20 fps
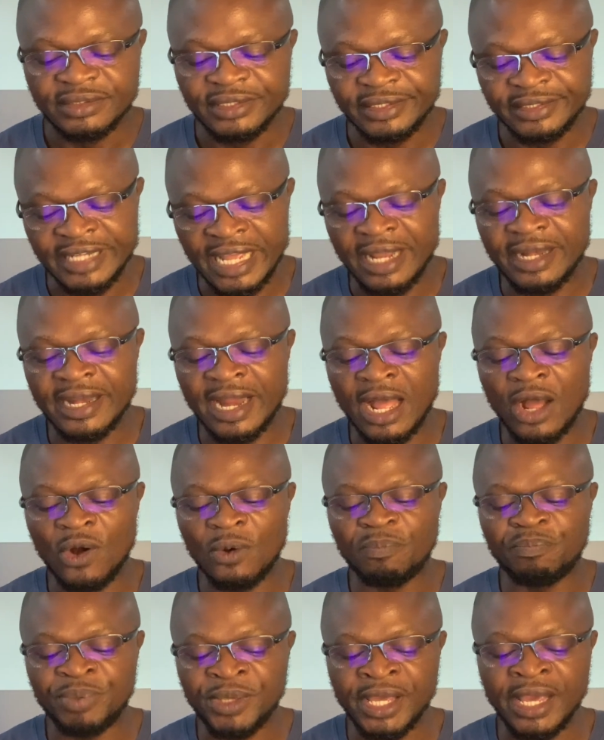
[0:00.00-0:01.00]
Then
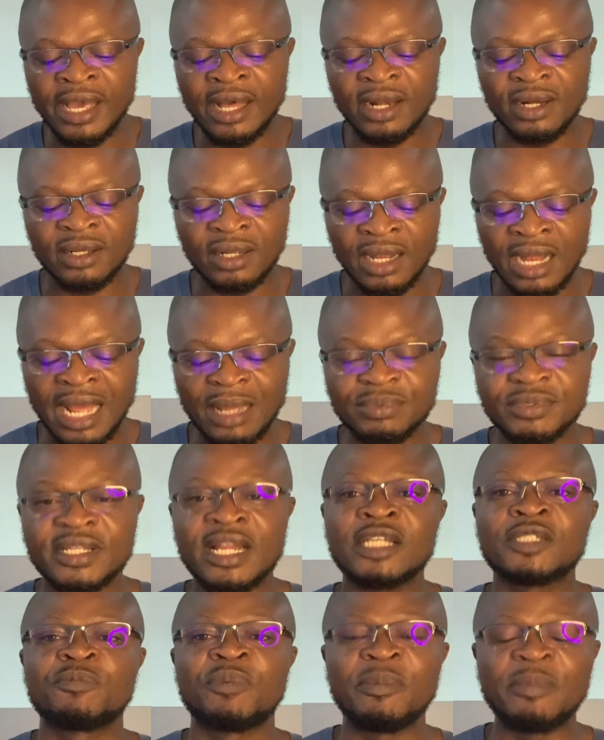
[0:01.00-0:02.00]
now PL clubs,
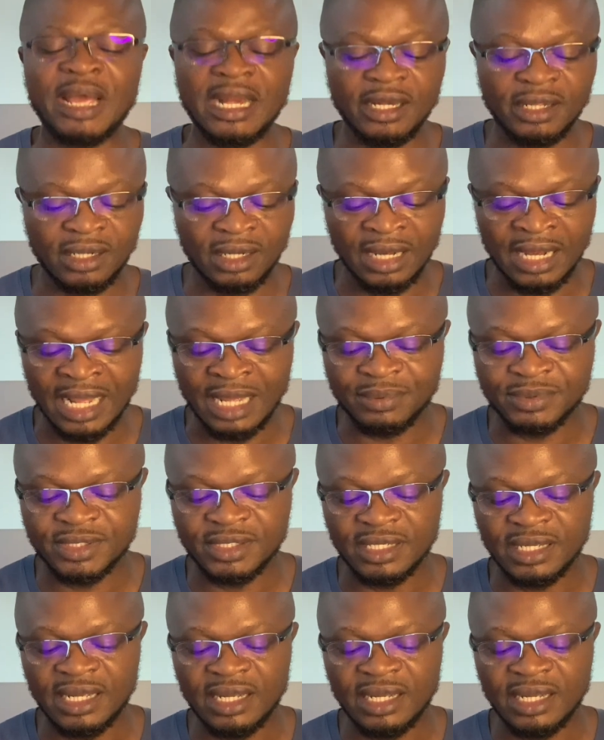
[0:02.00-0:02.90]
that's Premier League clubs,